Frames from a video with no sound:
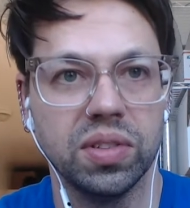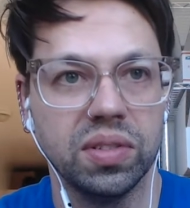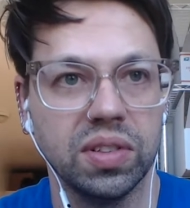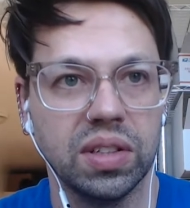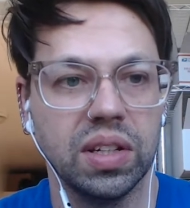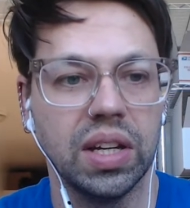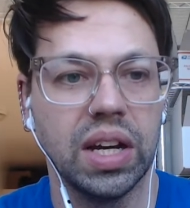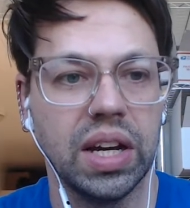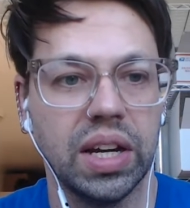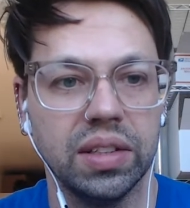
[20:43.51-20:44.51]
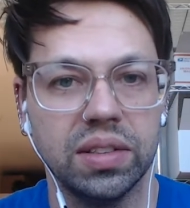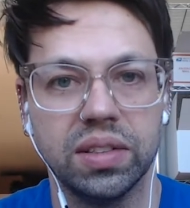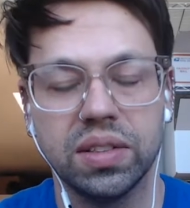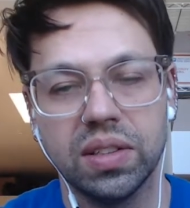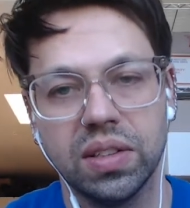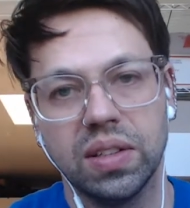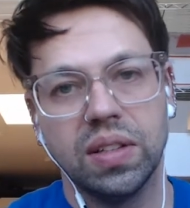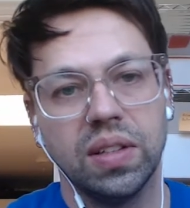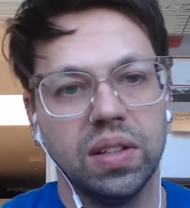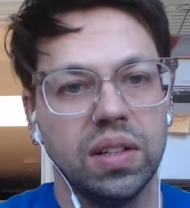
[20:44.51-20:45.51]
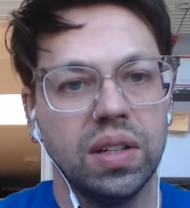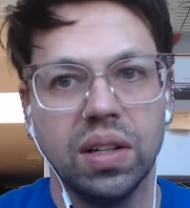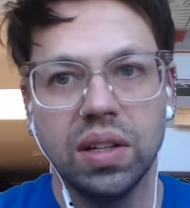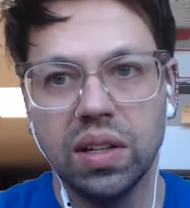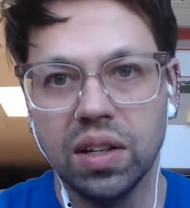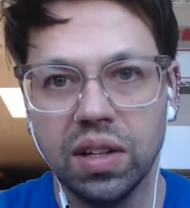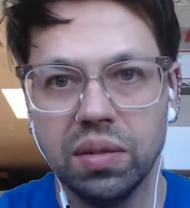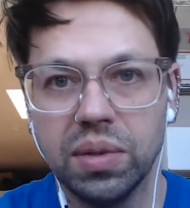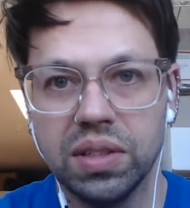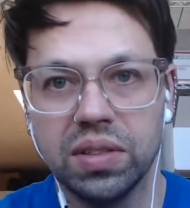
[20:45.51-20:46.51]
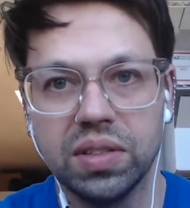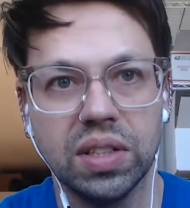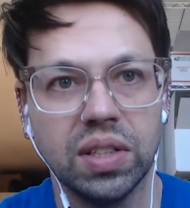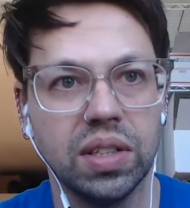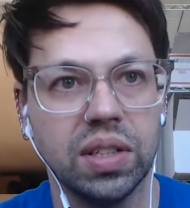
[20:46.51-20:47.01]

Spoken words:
and guides. Let me see.